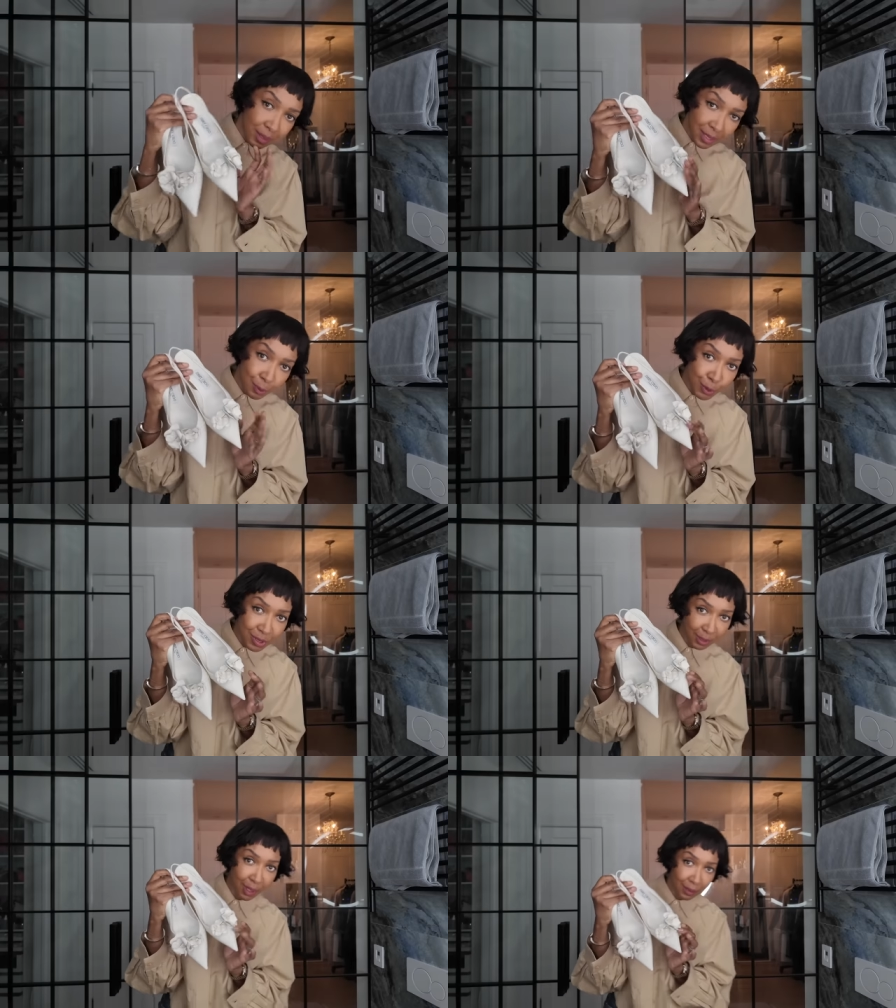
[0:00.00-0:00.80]
this was
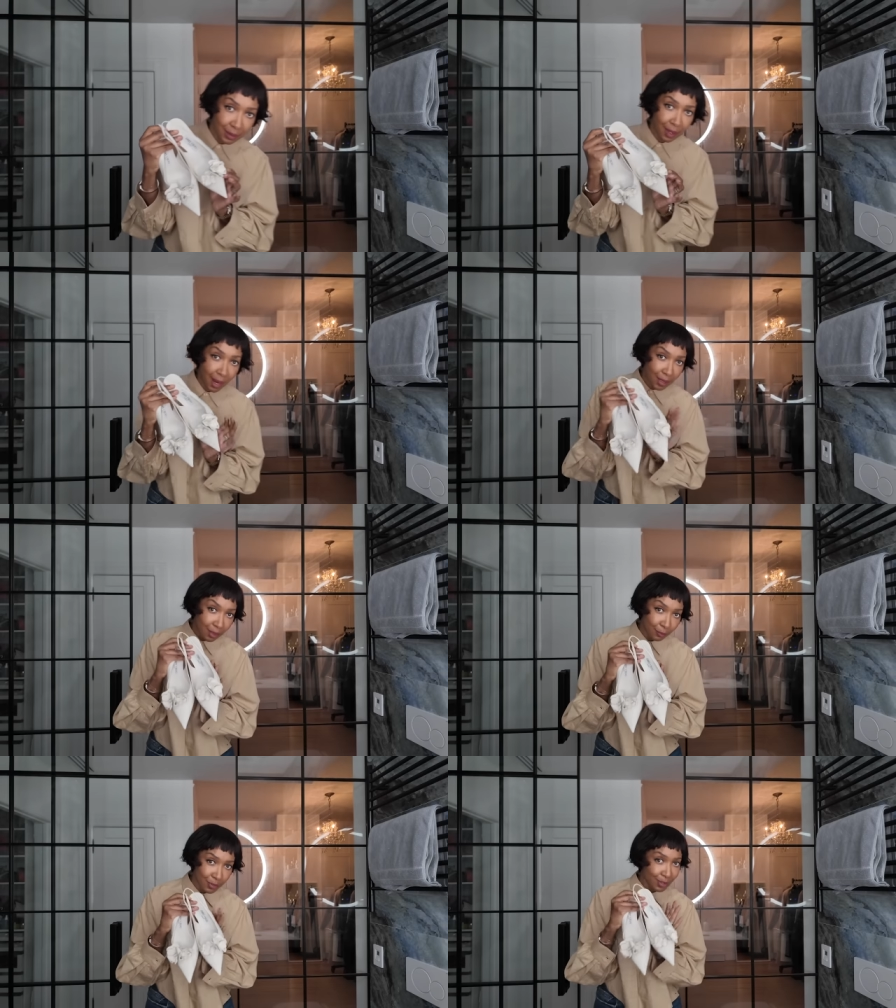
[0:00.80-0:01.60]
the color that I
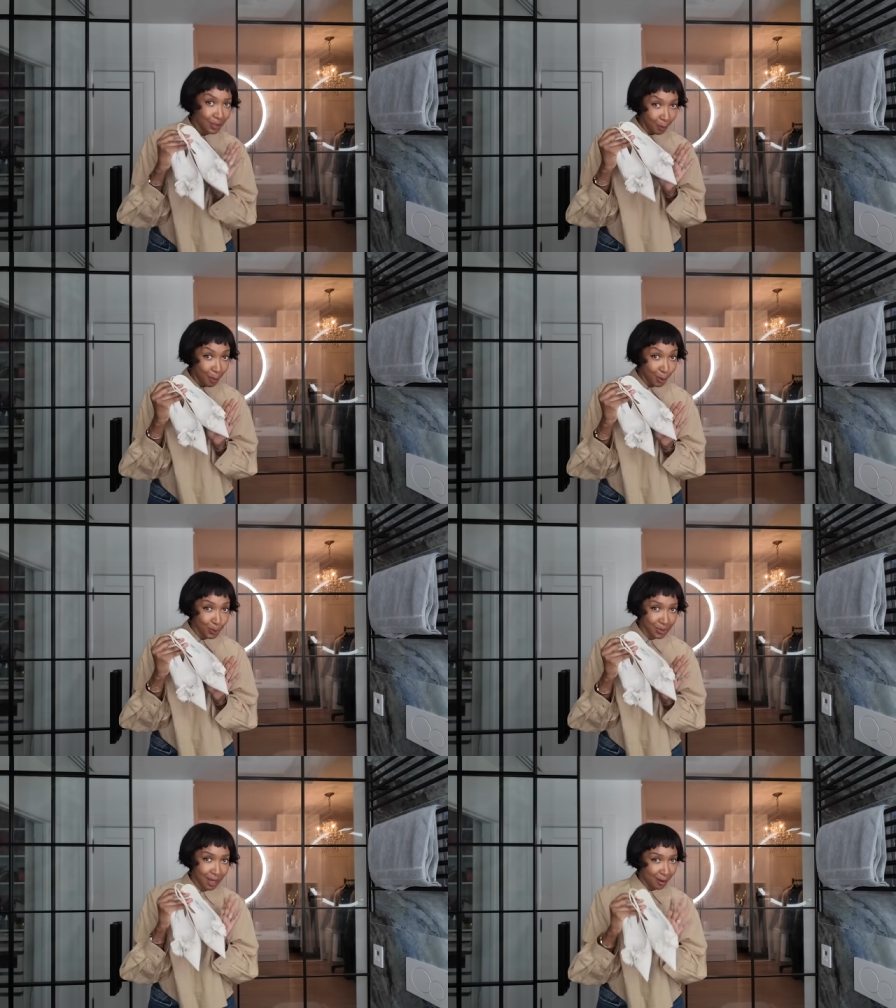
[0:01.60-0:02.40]
loved the
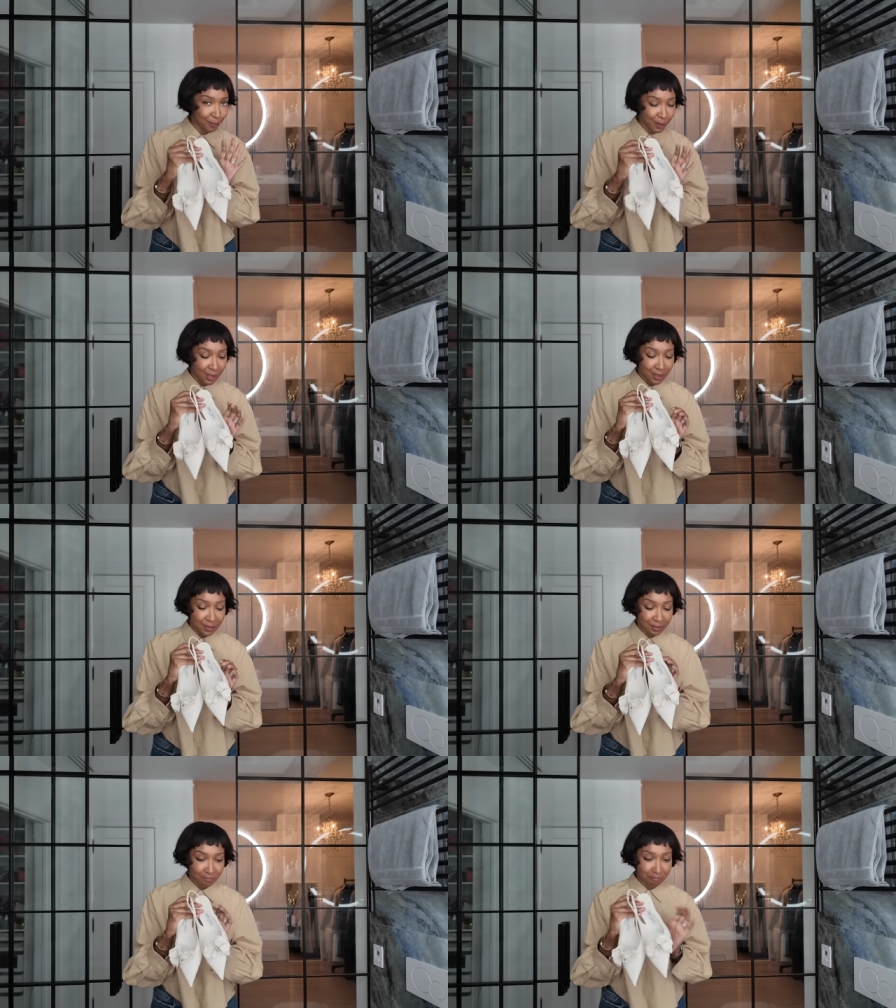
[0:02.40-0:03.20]
most out of
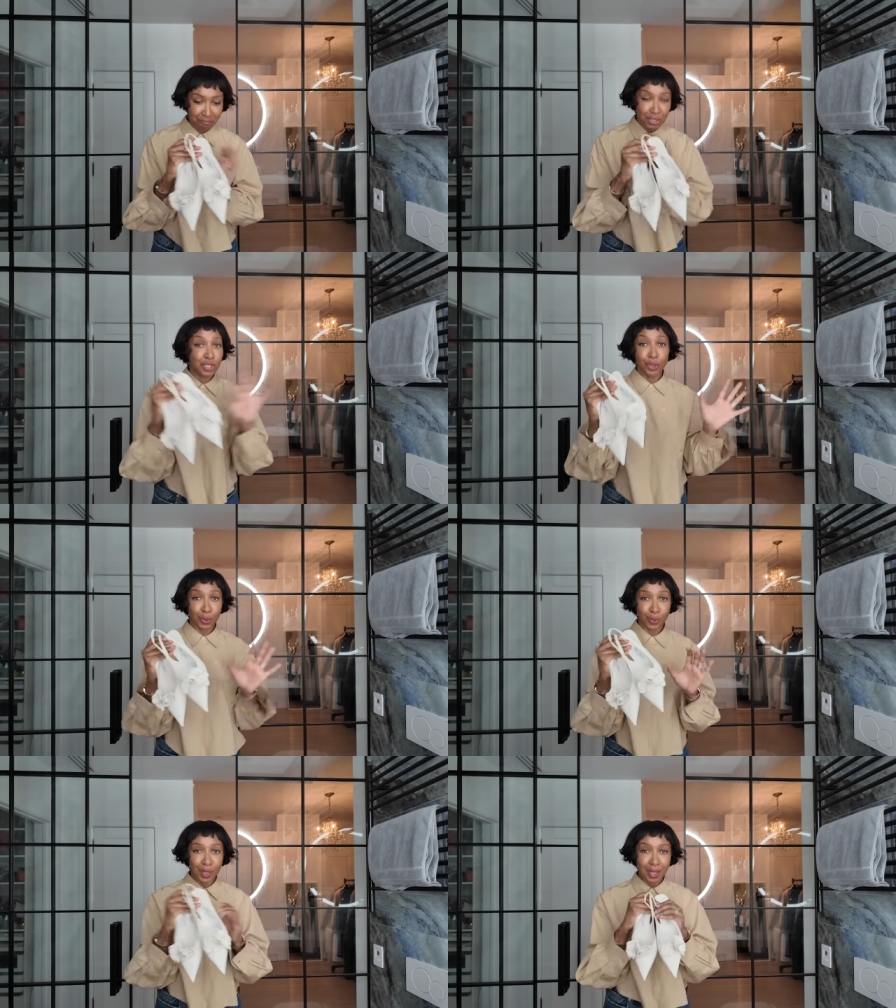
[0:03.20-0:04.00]
the
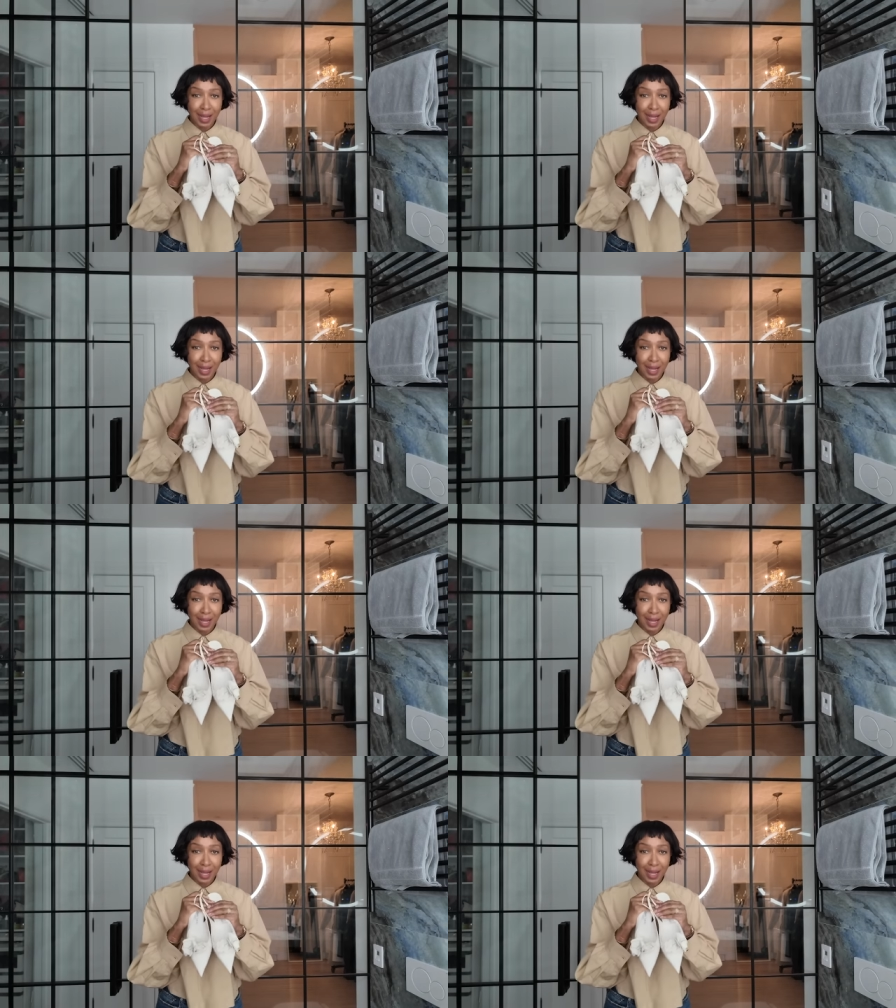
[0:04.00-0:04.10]
two.